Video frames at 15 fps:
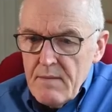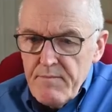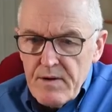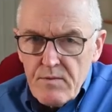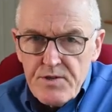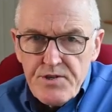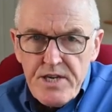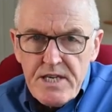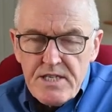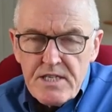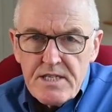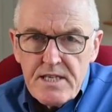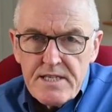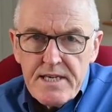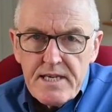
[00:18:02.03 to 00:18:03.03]
But with
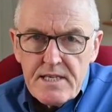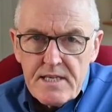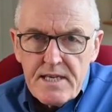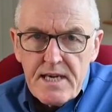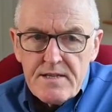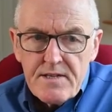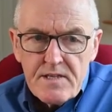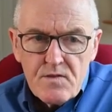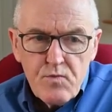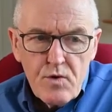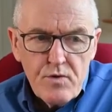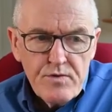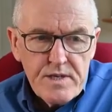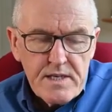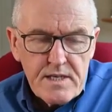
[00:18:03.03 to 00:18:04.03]
Jesus, they didn't. He had this
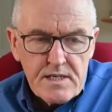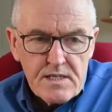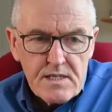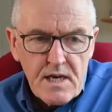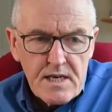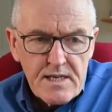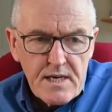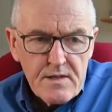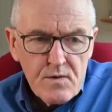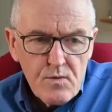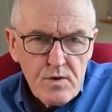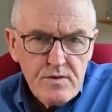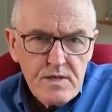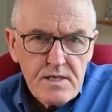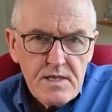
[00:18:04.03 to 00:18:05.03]
wound in his side. Now, the
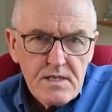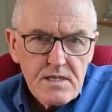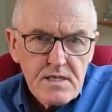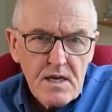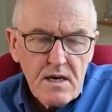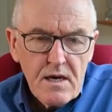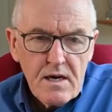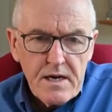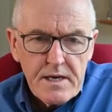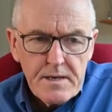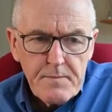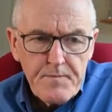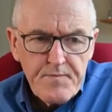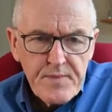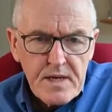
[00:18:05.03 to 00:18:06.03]
wound in his
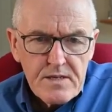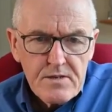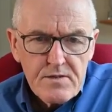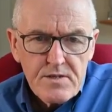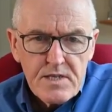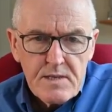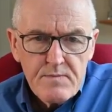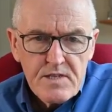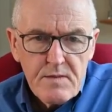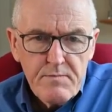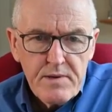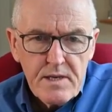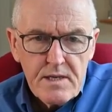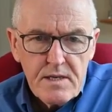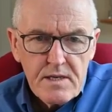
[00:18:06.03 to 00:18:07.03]
side does seem to
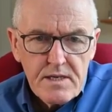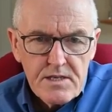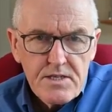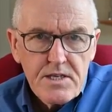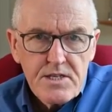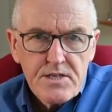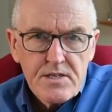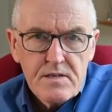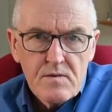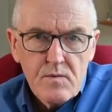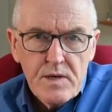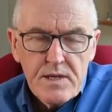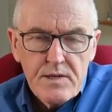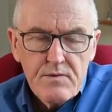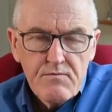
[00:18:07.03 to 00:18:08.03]
be consistent
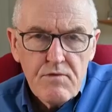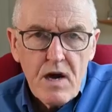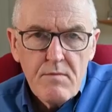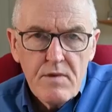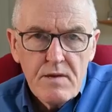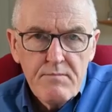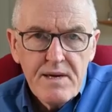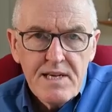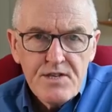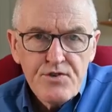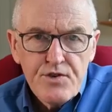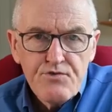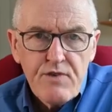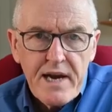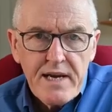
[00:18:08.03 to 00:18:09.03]
with Roman
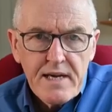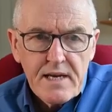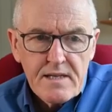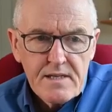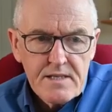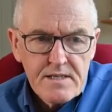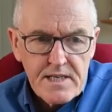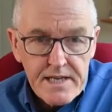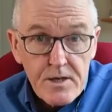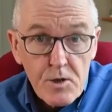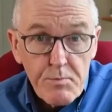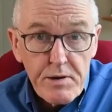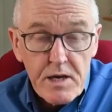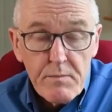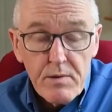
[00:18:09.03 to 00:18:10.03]
military training, that to
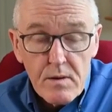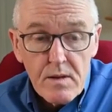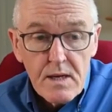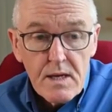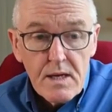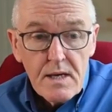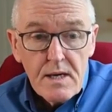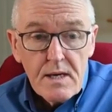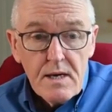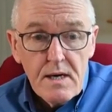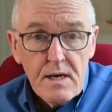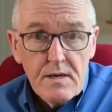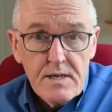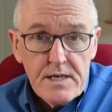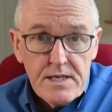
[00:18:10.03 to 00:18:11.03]
kill people,
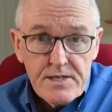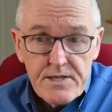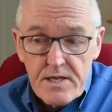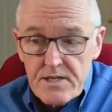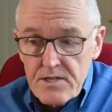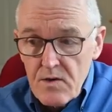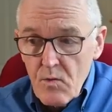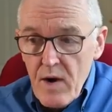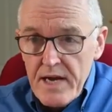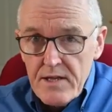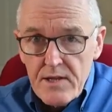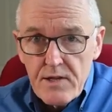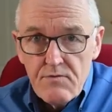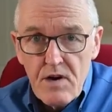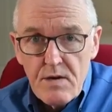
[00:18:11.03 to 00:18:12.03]
it's a way
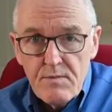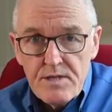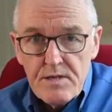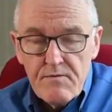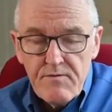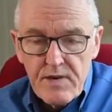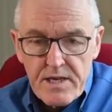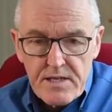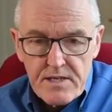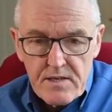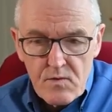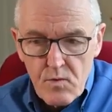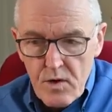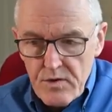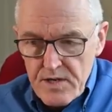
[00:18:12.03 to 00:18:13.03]
that the Romans inflicted
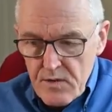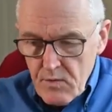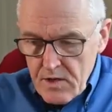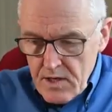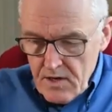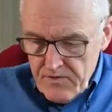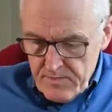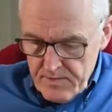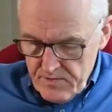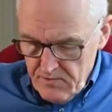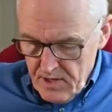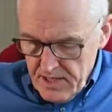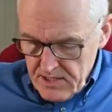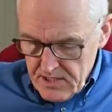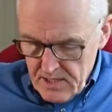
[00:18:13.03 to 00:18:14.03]
a wound. It would go from the
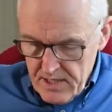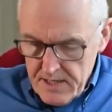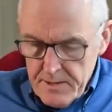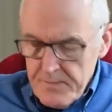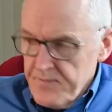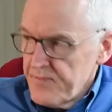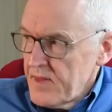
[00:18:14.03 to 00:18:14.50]
right side